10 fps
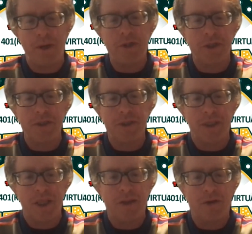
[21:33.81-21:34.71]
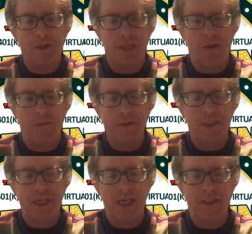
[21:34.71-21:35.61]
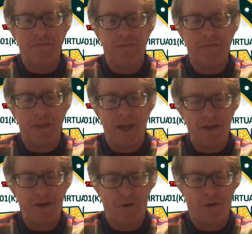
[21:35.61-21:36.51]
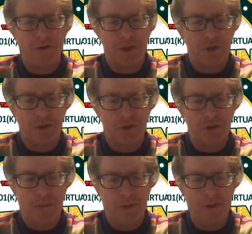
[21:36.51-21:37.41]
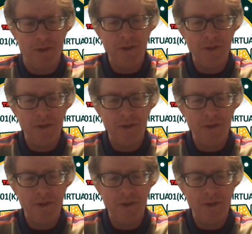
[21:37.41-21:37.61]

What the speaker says: pitches and they thought that was excessive and that caused you shoulder trouble.